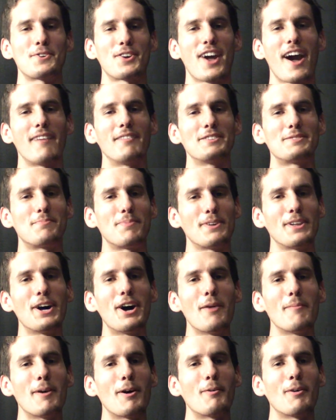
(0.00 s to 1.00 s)
your comments
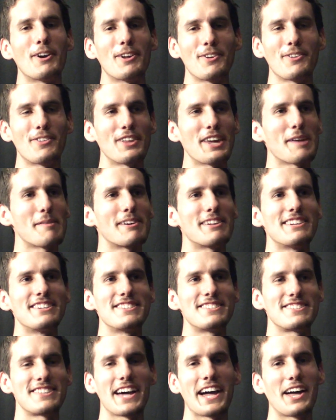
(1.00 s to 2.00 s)
below about what you think about
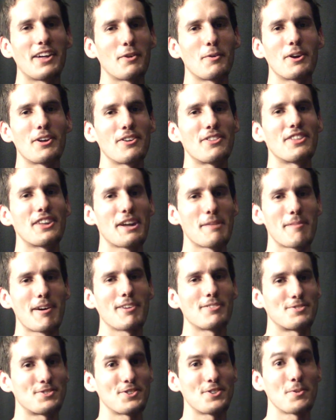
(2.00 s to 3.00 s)
his style or what you think
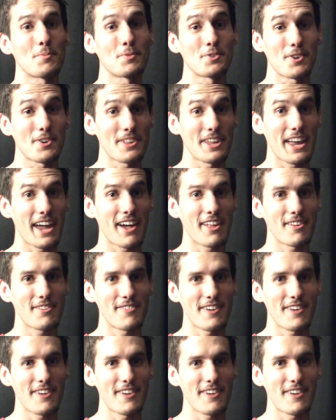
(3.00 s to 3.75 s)
about Zooms. Are they out of